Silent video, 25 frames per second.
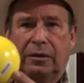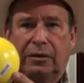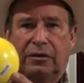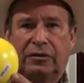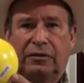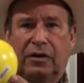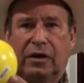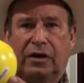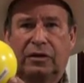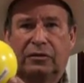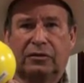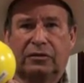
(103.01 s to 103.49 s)

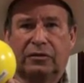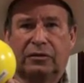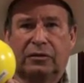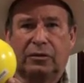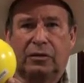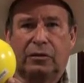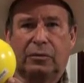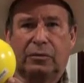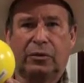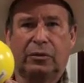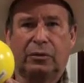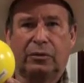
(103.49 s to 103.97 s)
its axis a
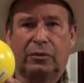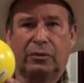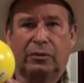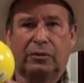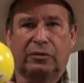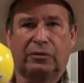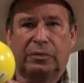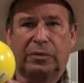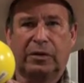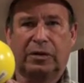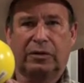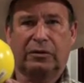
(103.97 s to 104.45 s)
little bit with
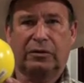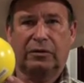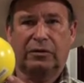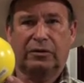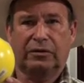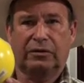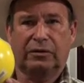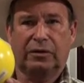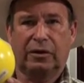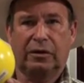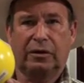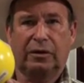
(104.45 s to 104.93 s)
respect to the
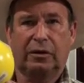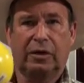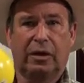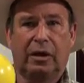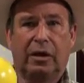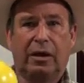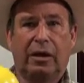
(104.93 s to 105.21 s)
sun,